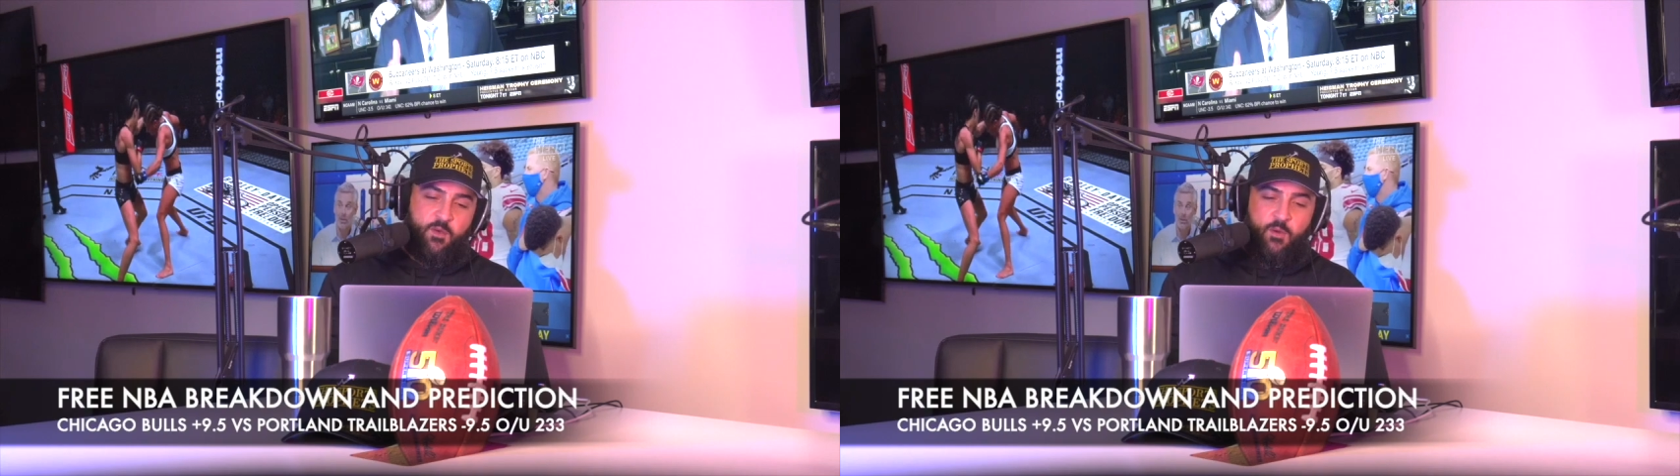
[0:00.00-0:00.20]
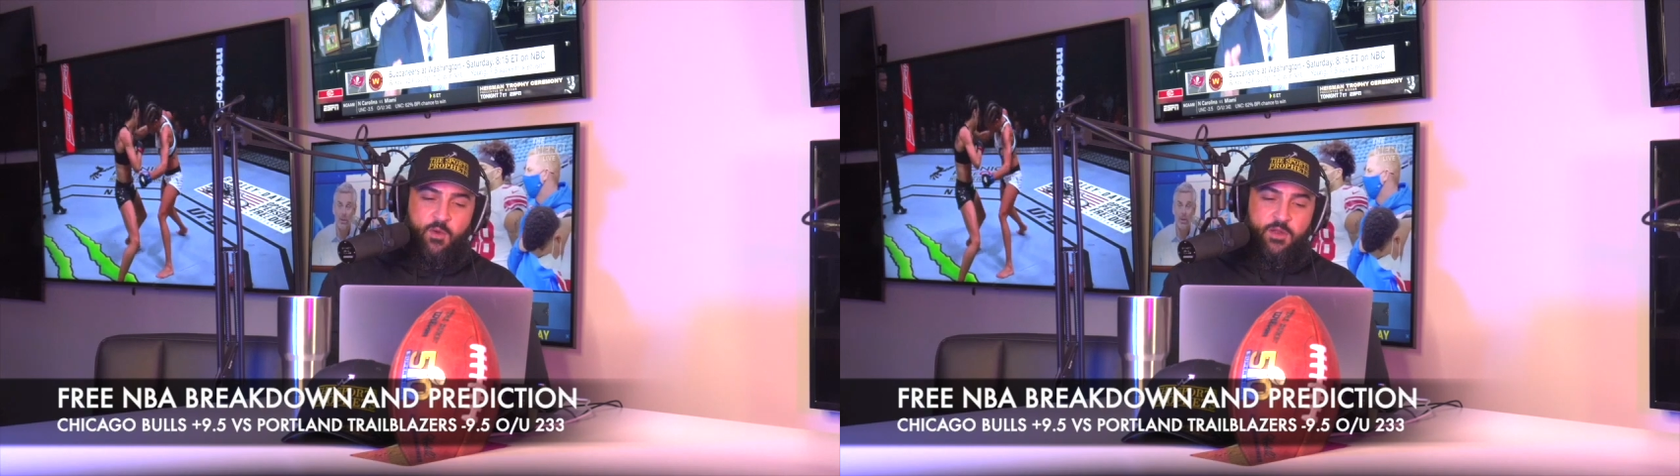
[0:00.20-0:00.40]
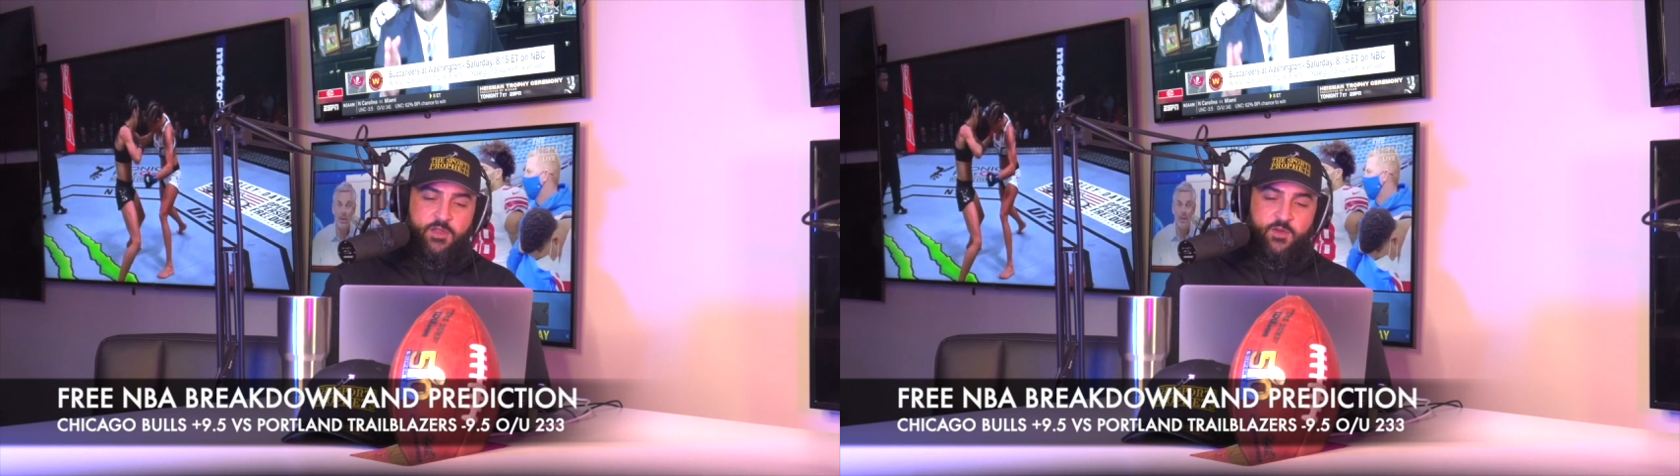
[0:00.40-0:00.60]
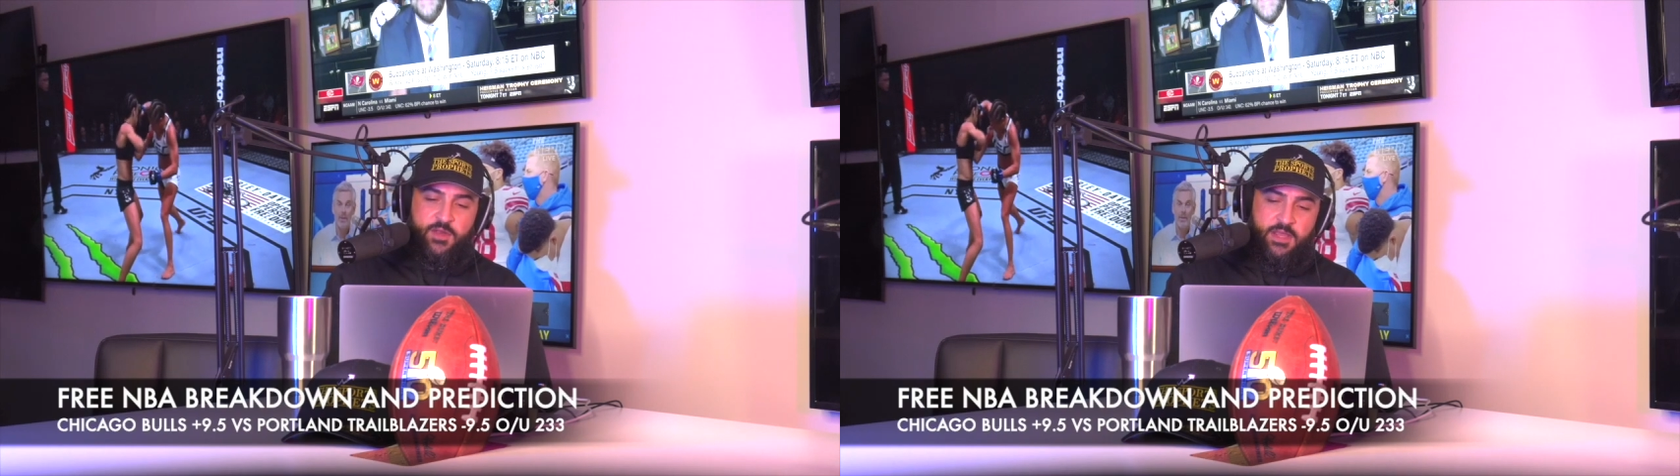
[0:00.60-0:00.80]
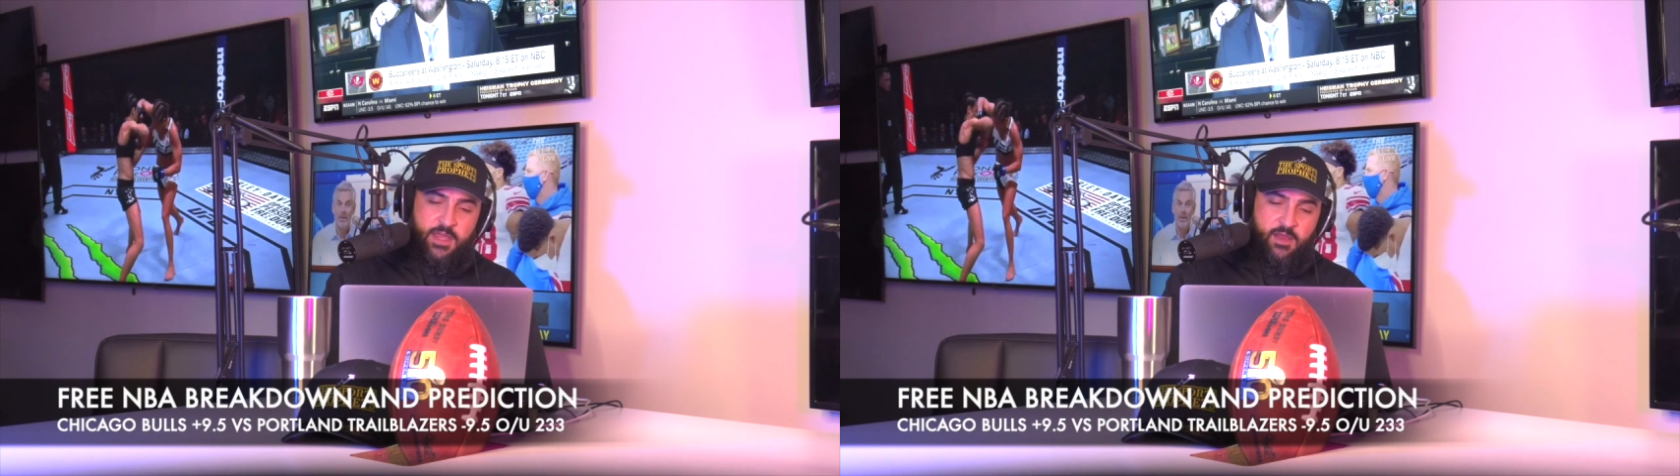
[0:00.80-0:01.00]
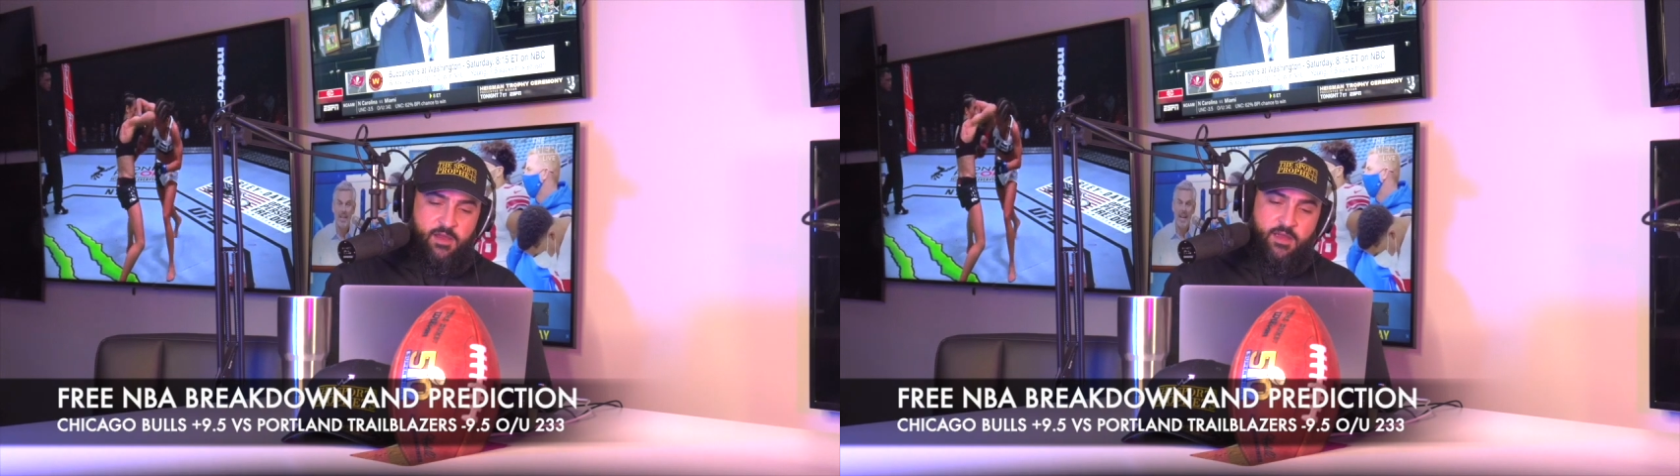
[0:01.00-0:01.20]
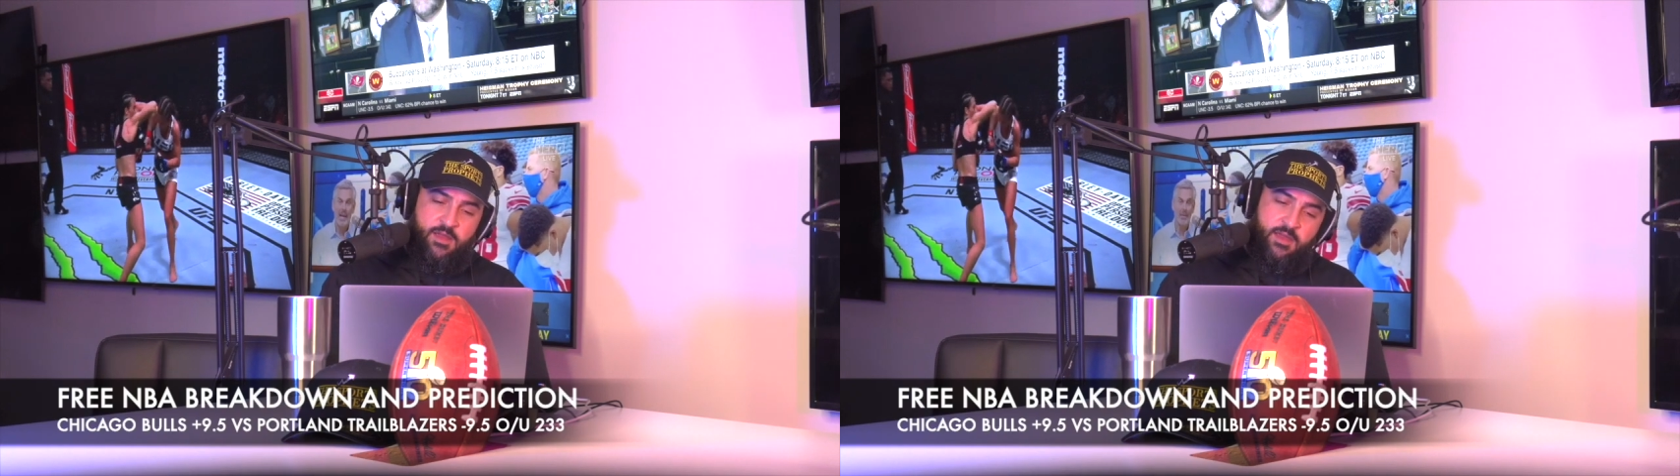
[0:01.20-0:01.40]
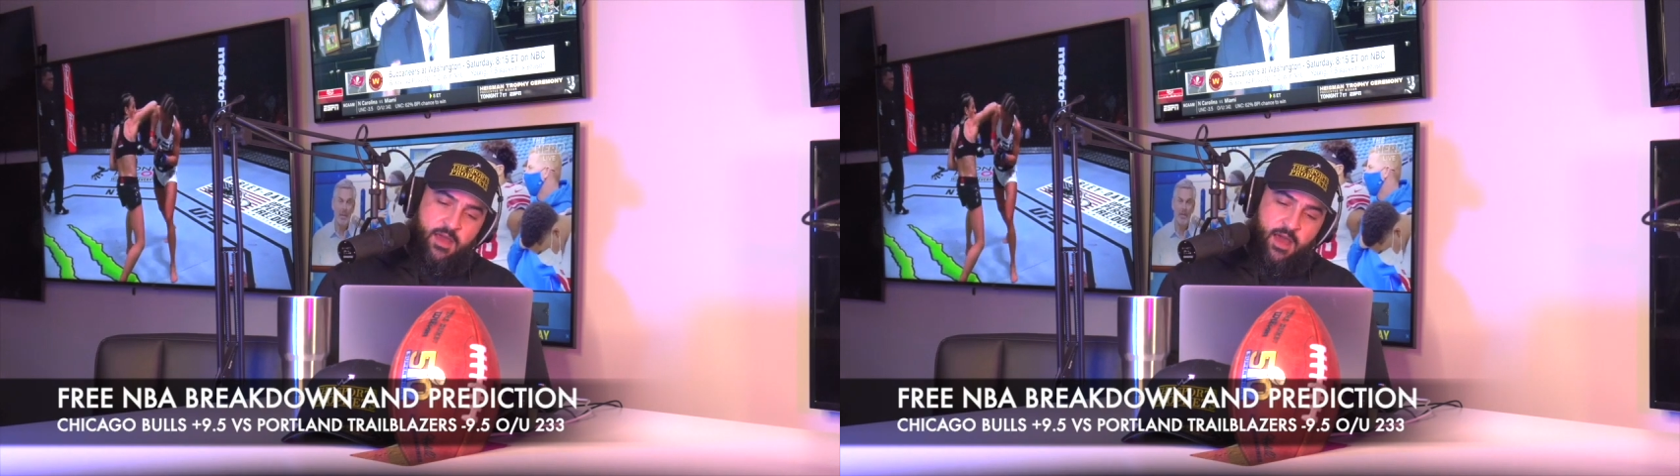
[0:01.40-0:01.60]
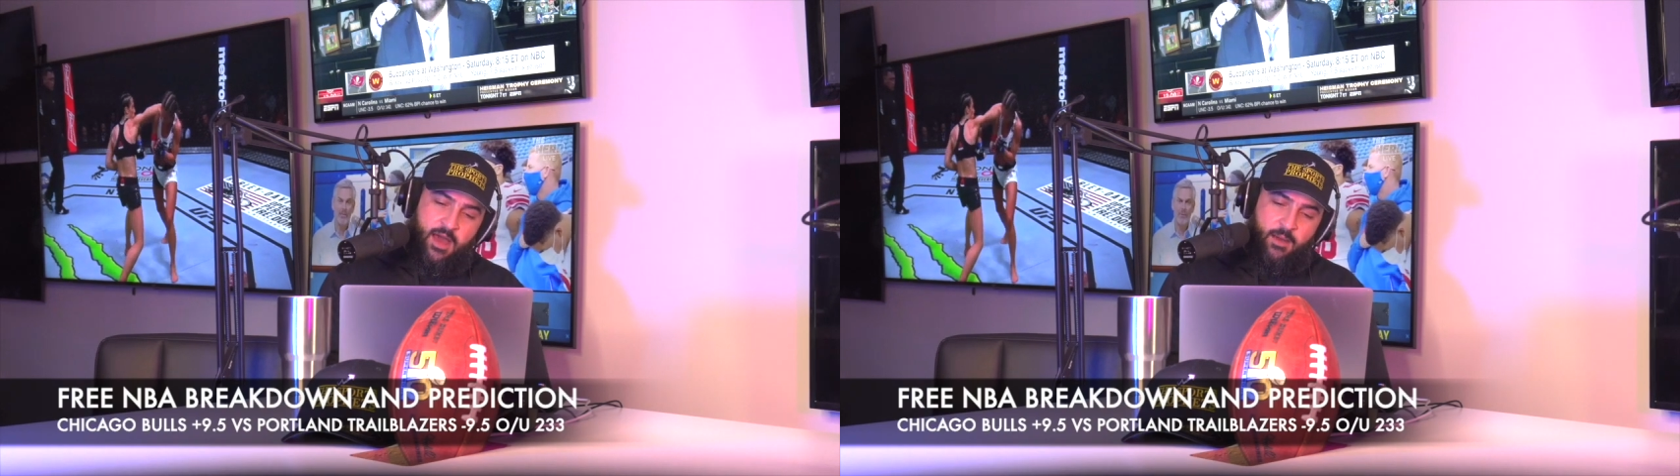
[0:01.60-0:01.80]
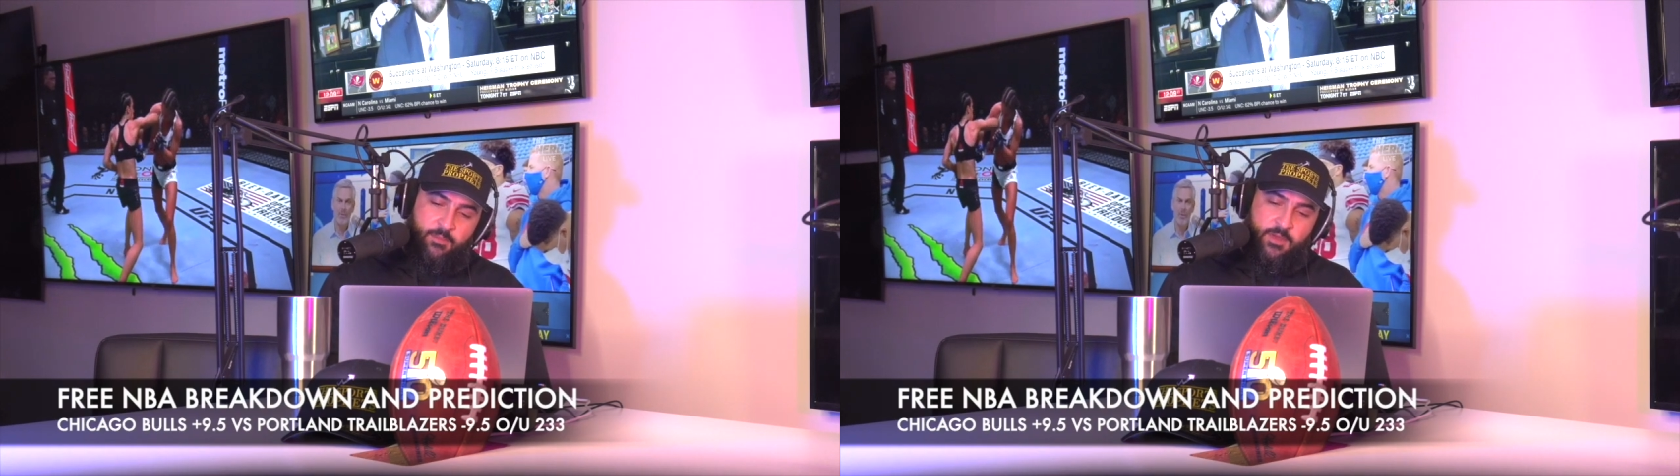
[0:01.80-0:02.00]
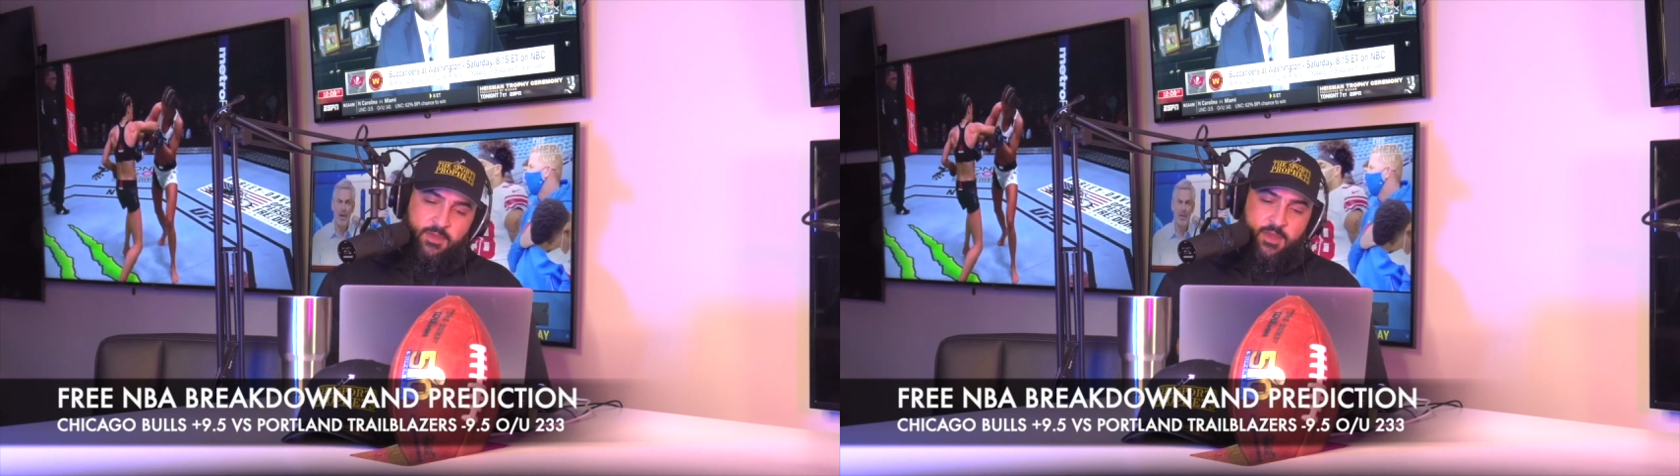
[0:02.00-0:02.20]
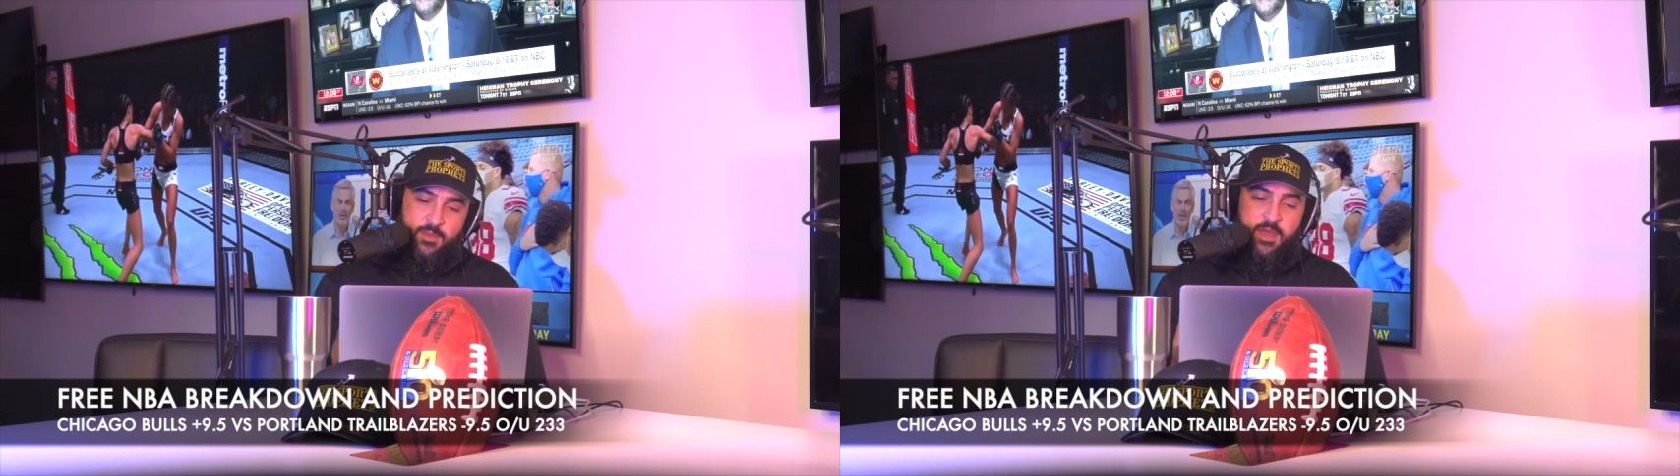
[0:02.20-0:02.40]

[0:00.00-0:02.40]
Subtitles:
we're doing here. Coming